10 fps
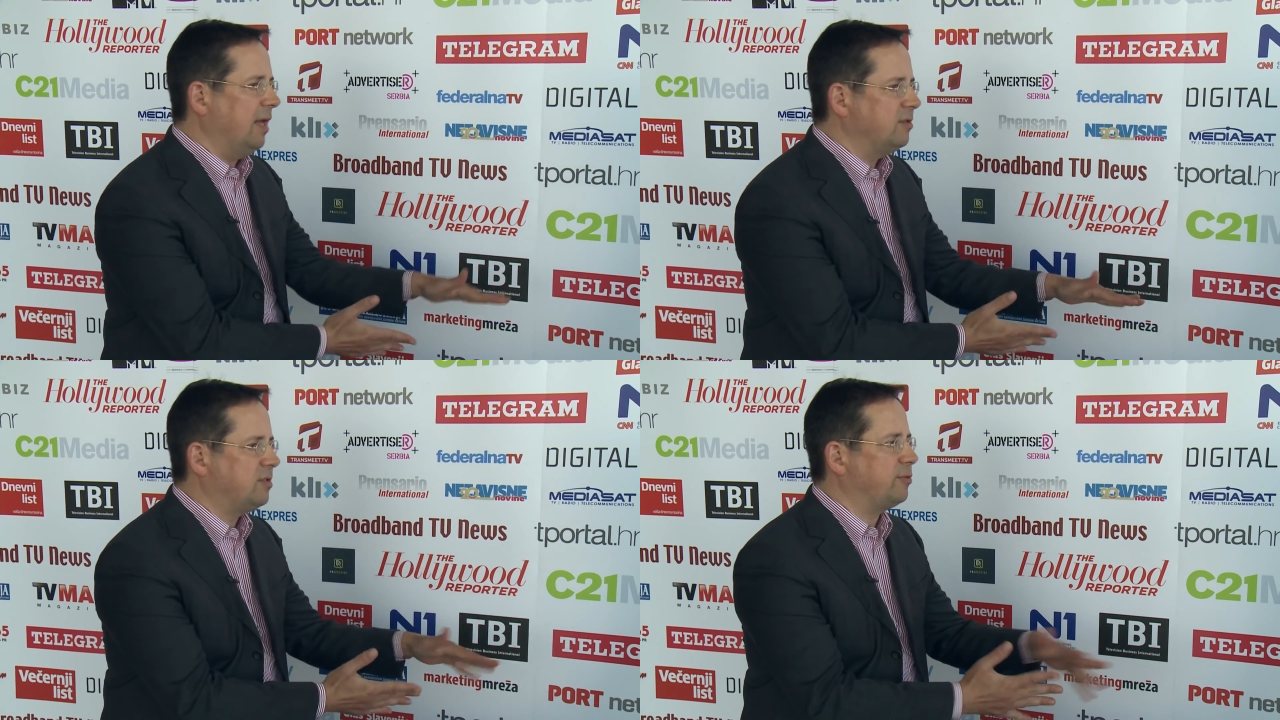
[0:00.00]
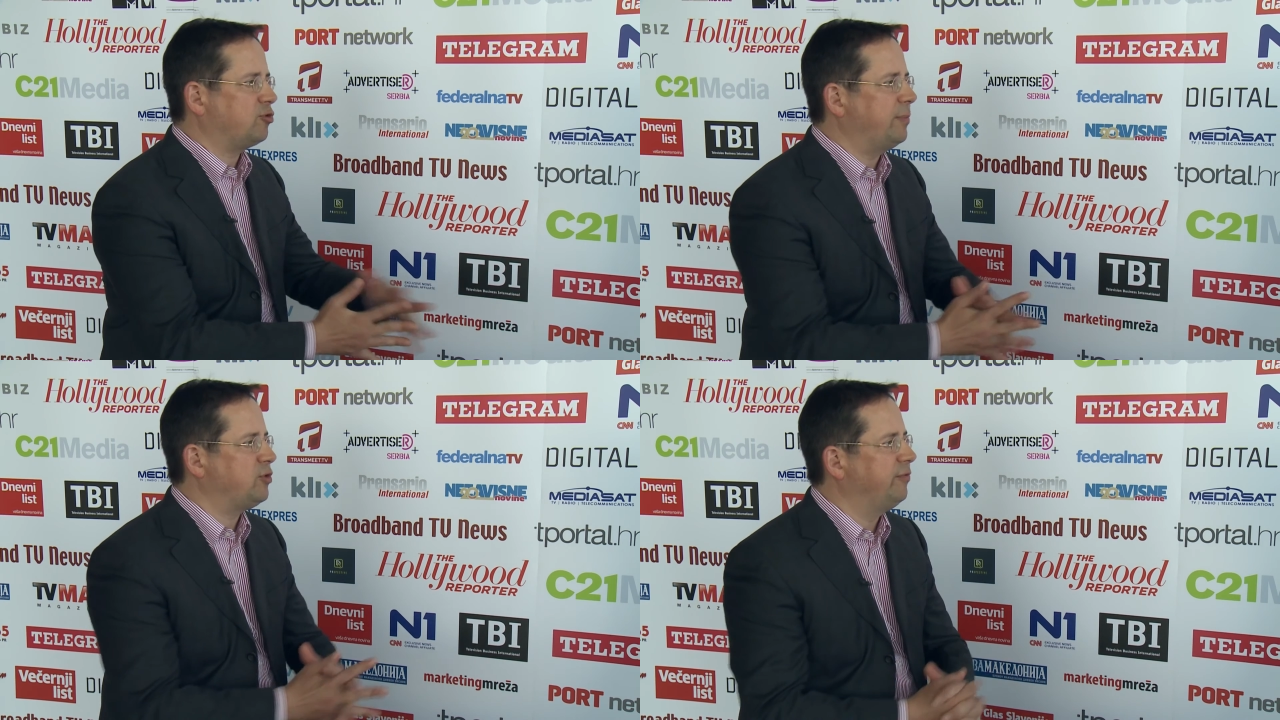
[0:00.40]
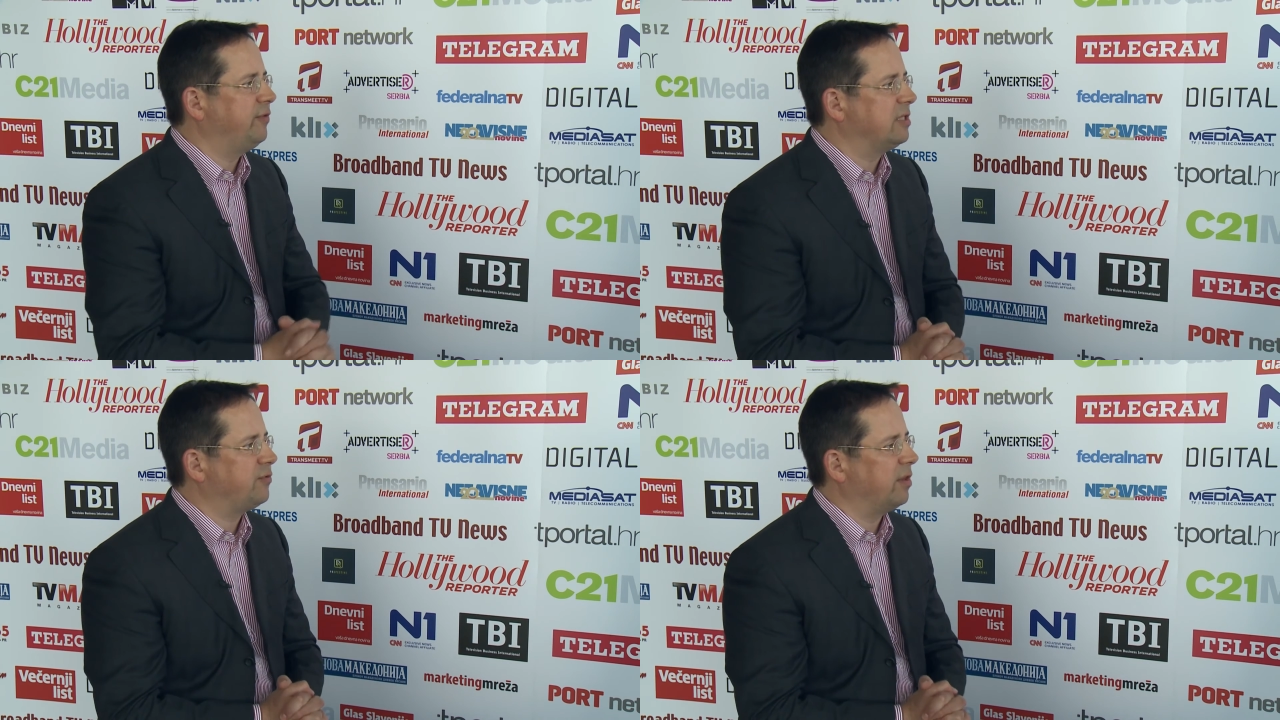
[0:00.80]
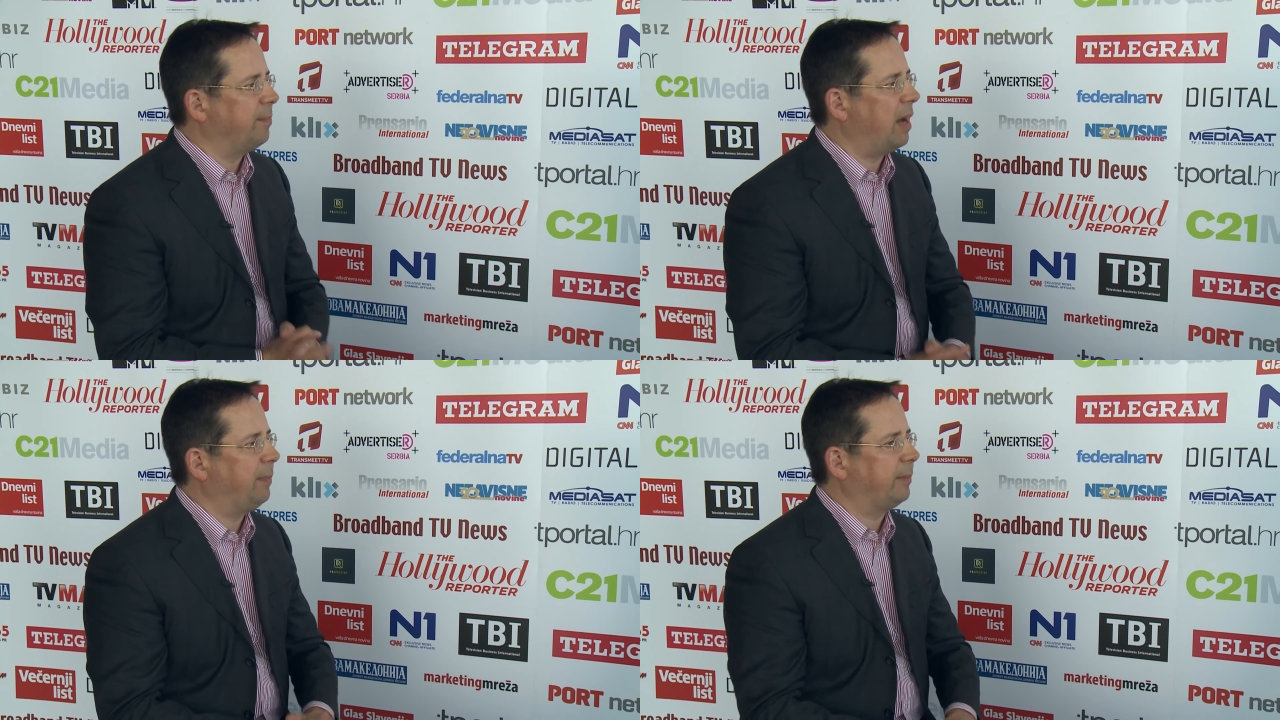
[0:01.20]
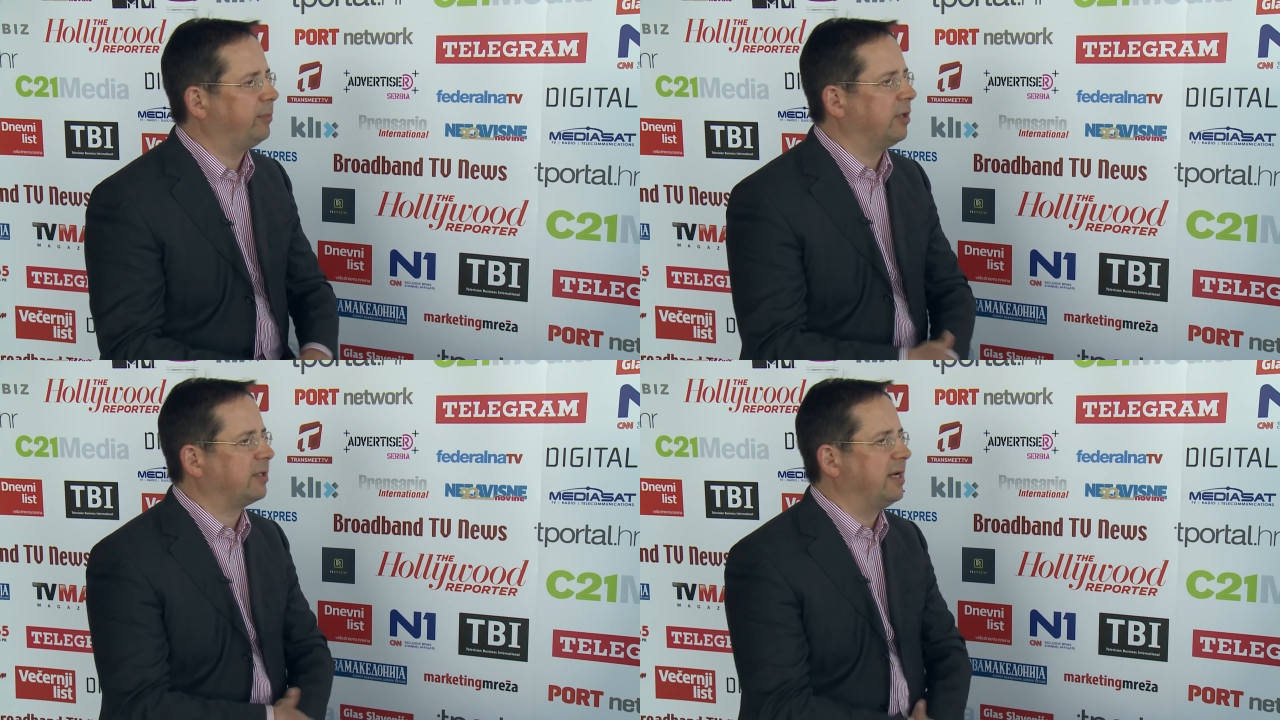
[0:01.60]
subscription fees for the public
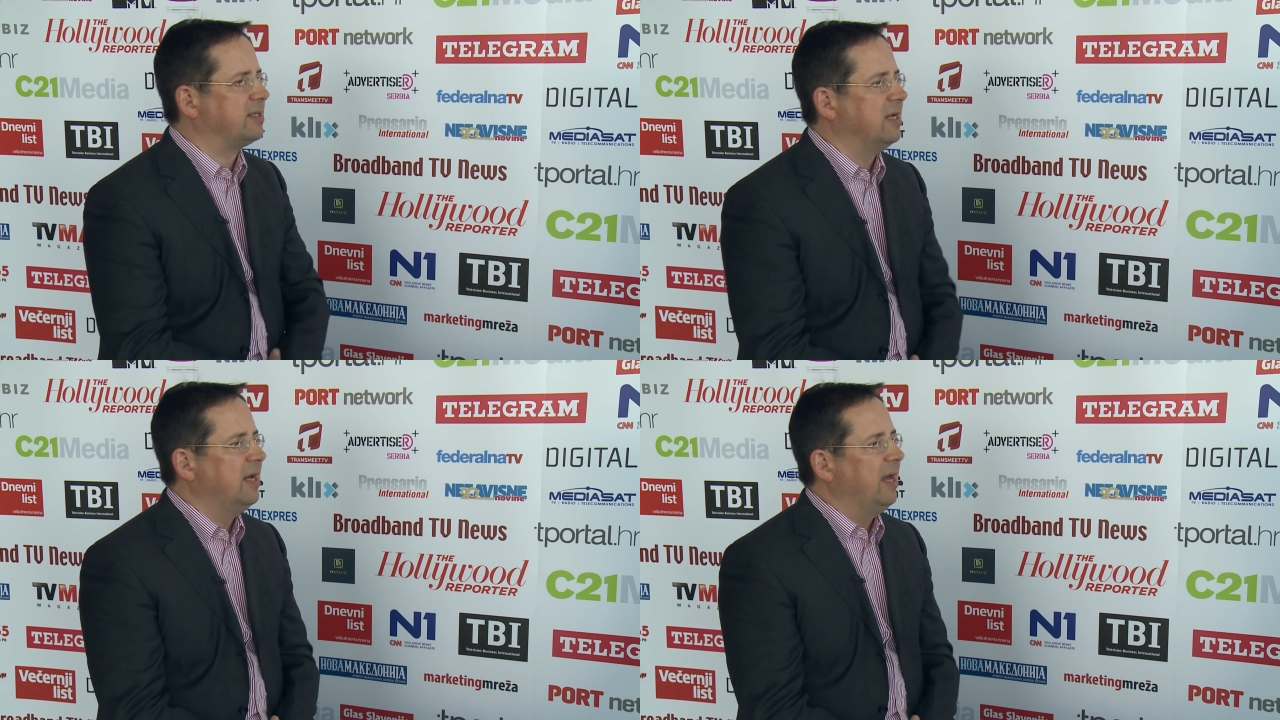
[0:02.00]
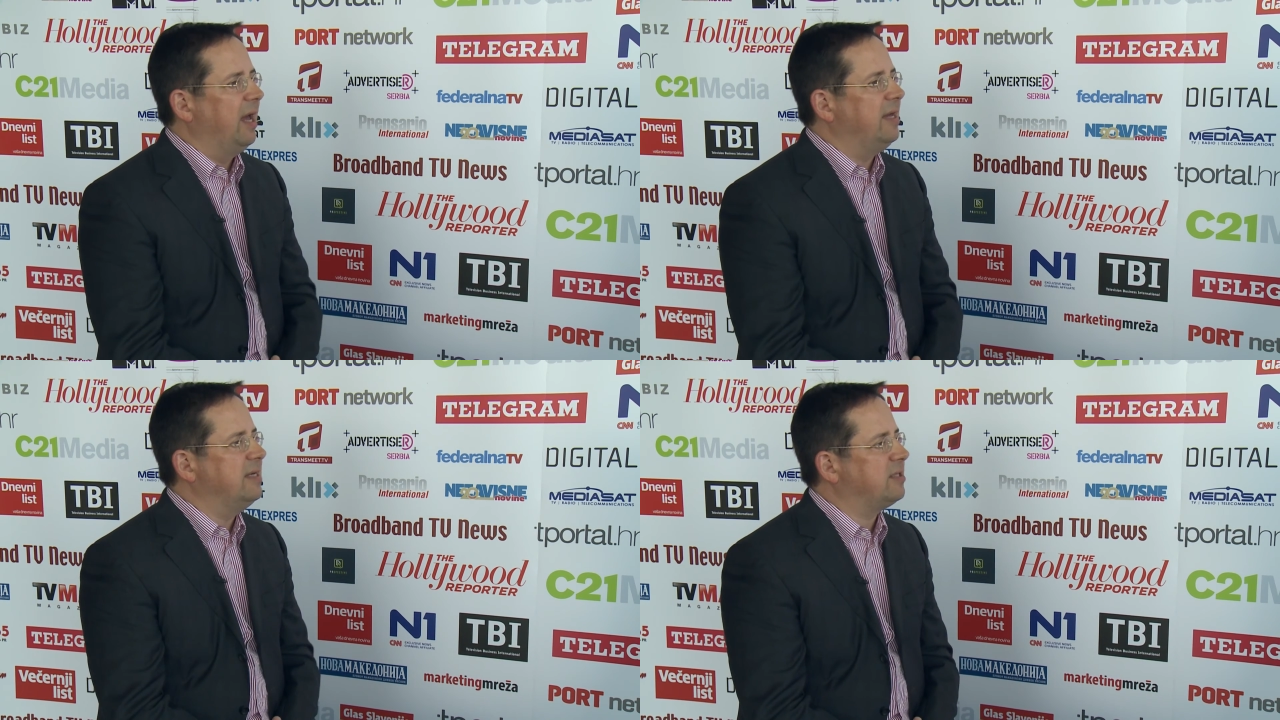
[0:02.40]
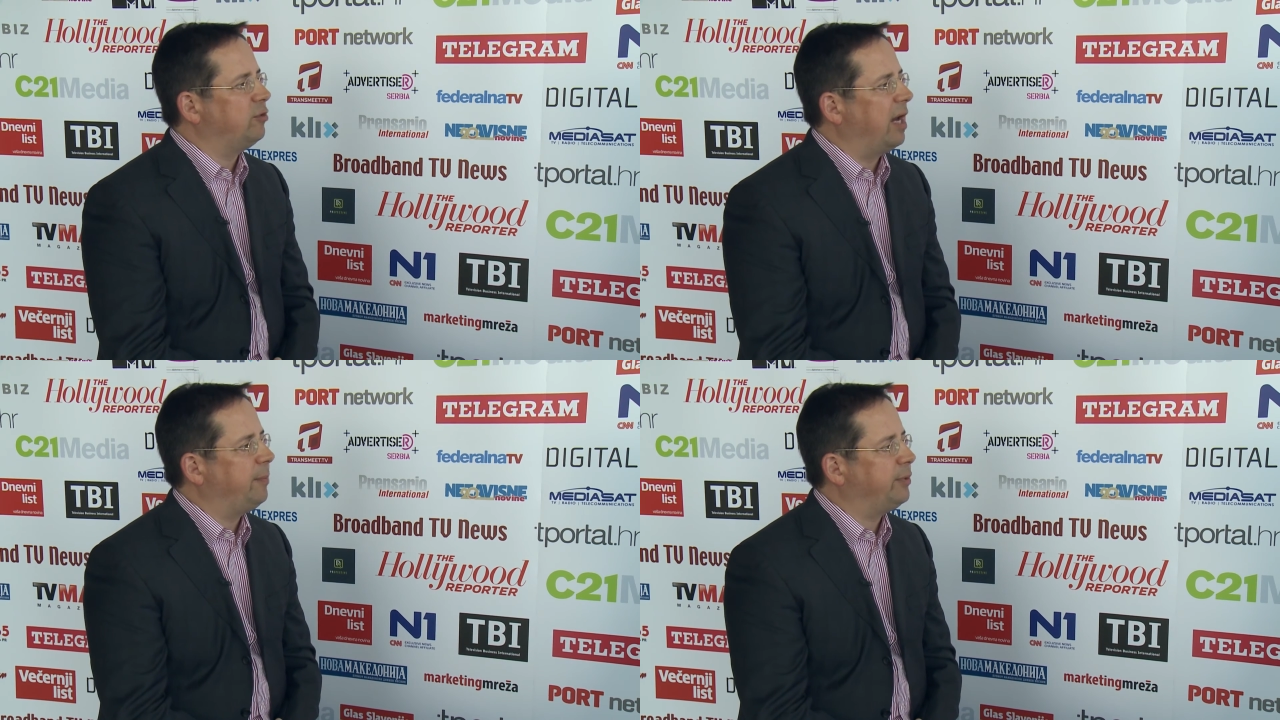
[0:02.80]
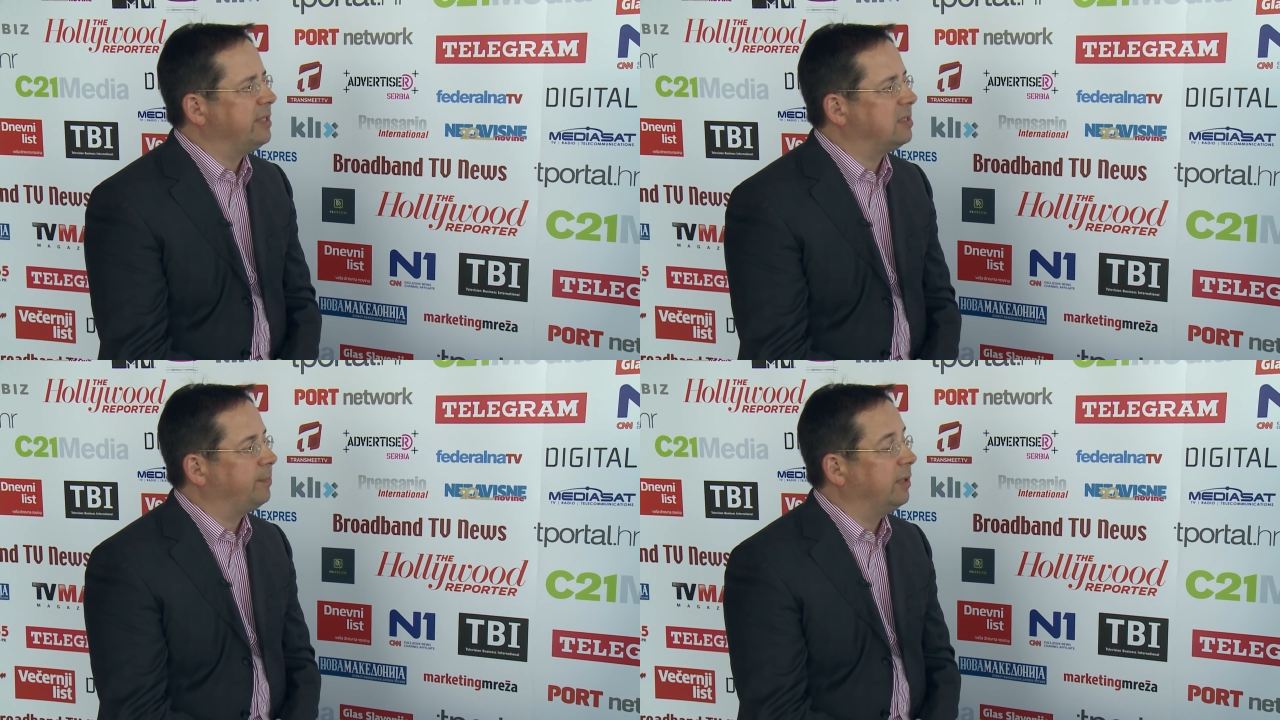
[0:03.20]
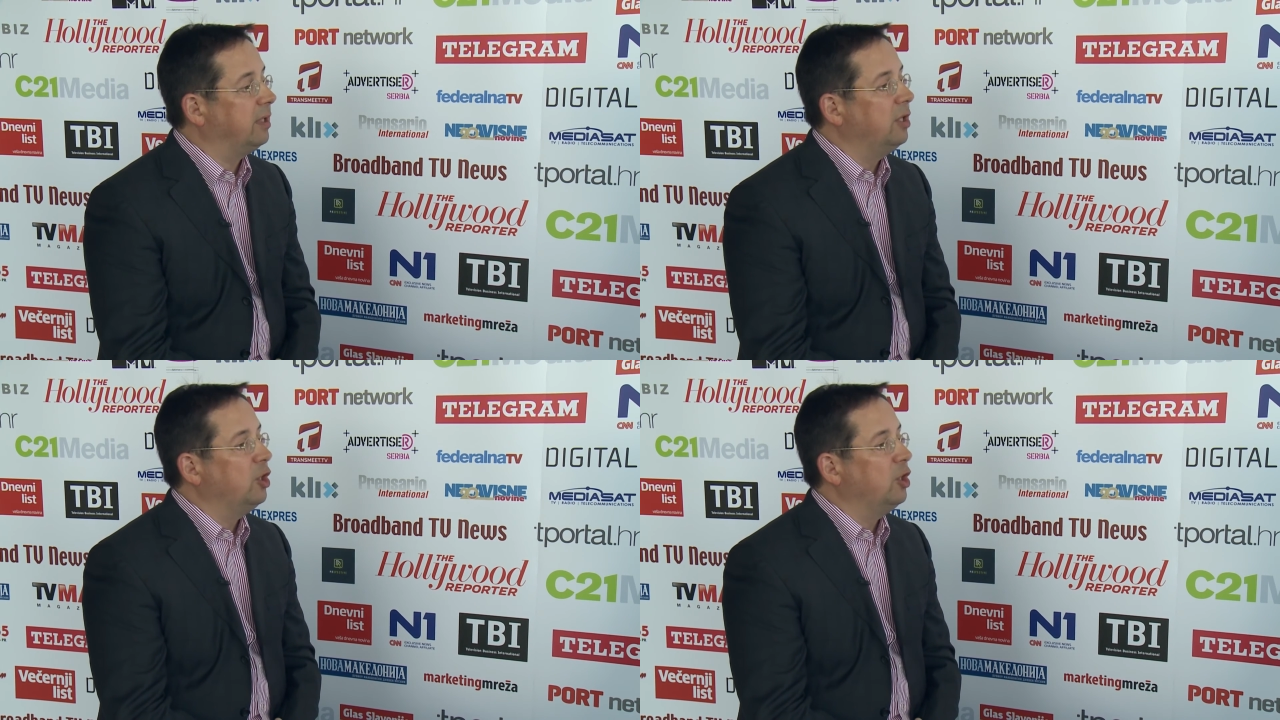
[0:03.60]
broadcast is the right principle